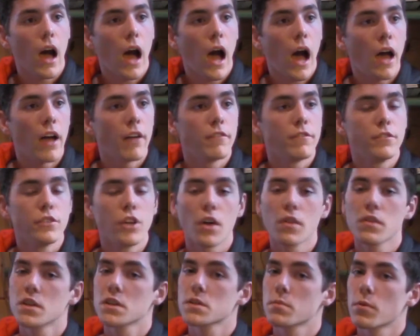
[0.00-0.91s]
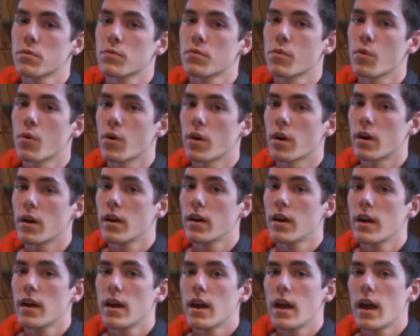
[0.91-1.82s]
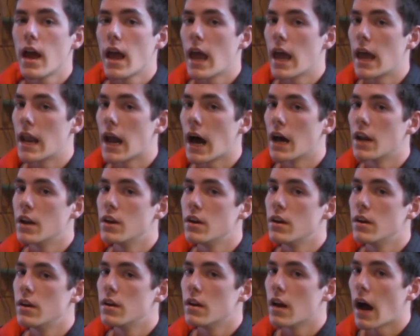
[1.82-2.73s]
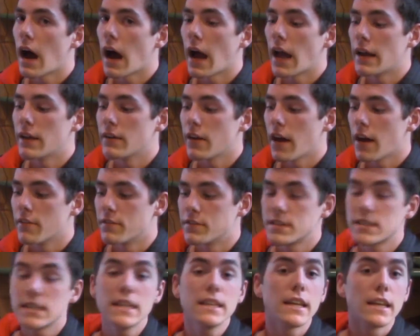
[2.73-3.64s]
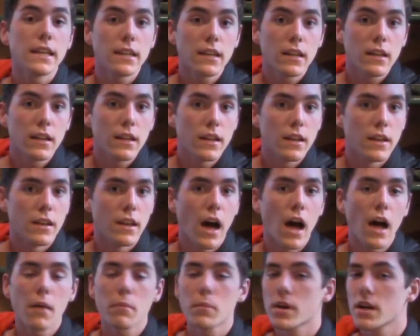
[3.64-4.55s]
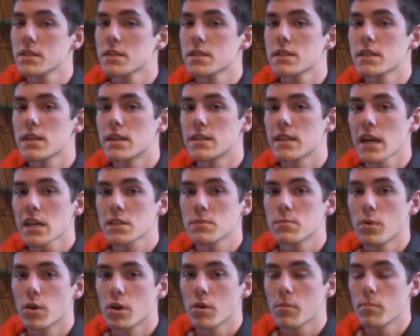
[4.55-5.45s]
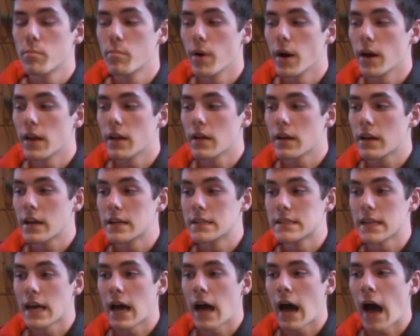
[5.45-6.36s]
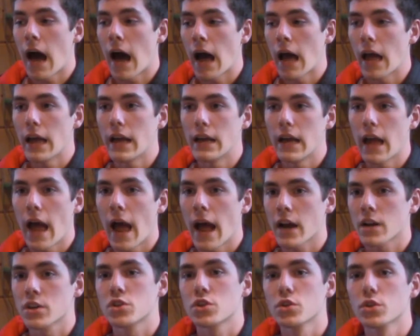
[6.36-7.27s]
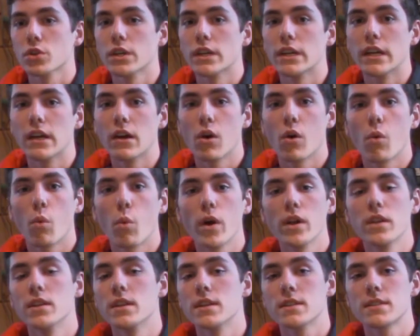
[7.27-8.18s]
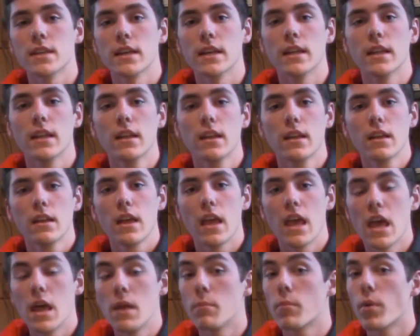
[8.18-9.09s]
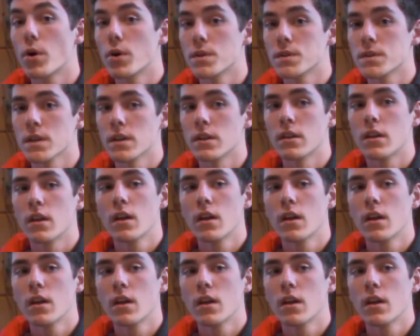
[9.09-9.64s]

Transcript: I've done this before, and I have seen it, not because it's in a textbook, but because I actually witnessed it in person.